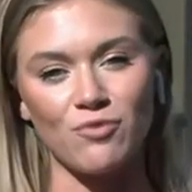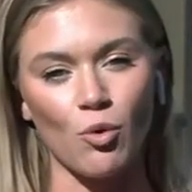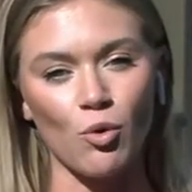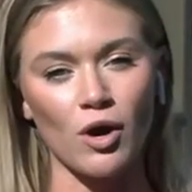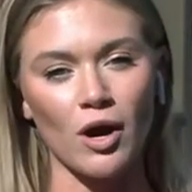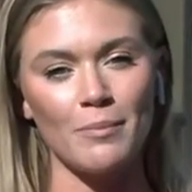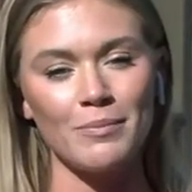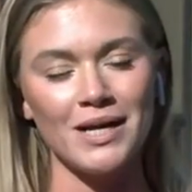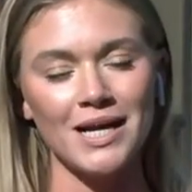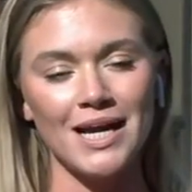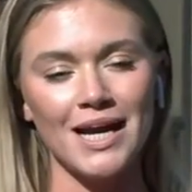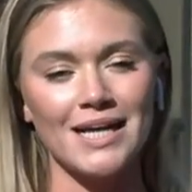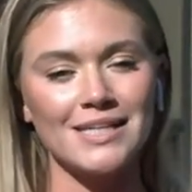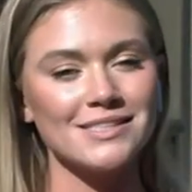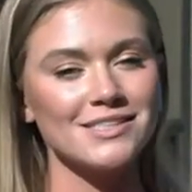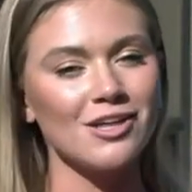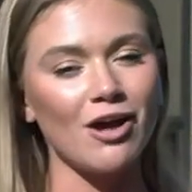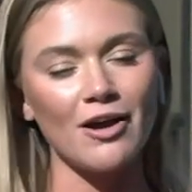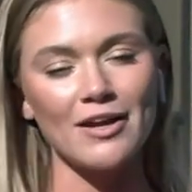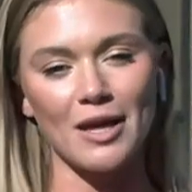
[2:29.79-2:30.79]
forum
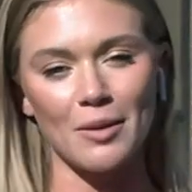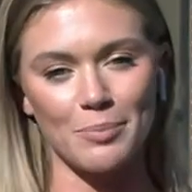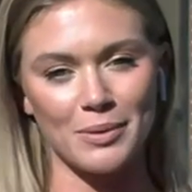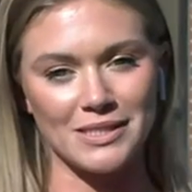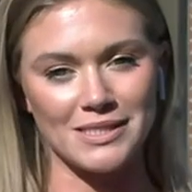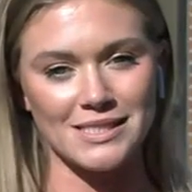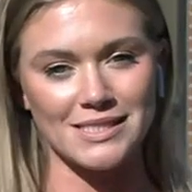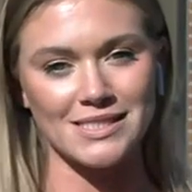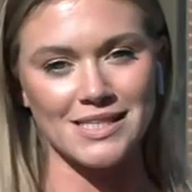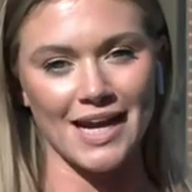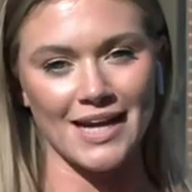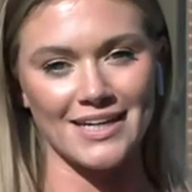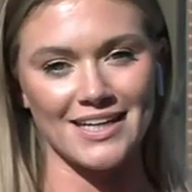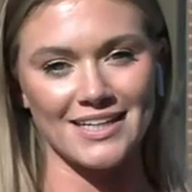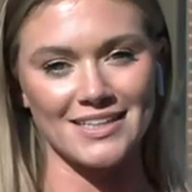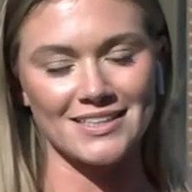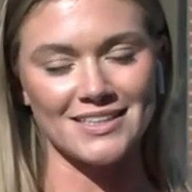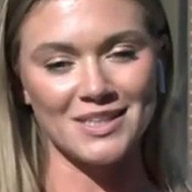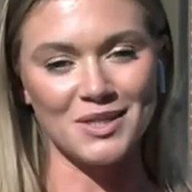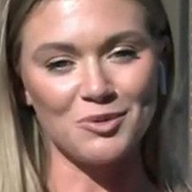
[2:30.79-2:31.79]
has not yet been
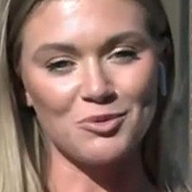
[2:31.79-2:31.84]
decided.